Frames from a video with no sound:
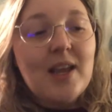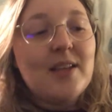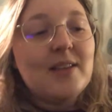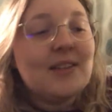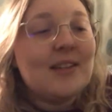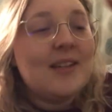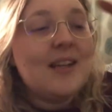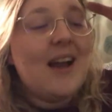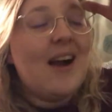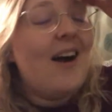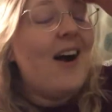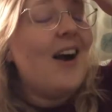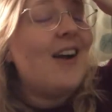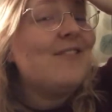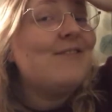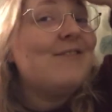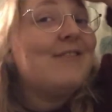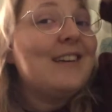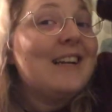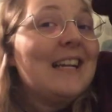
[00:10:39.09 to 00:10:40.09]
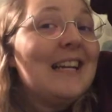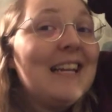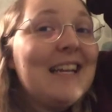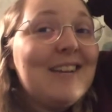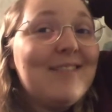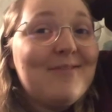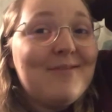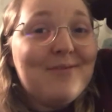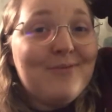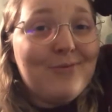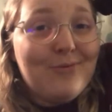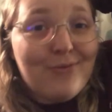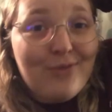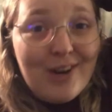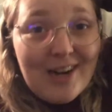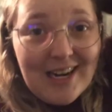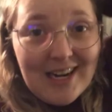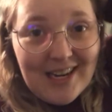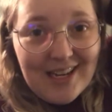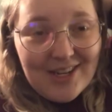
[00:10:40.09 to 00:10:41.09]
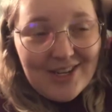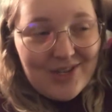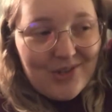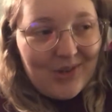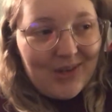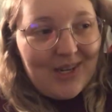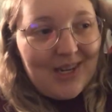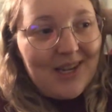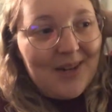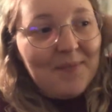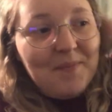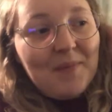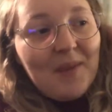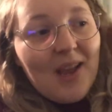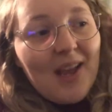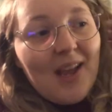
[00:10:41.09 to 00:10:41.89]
So yeah, I really, really enjoyed it.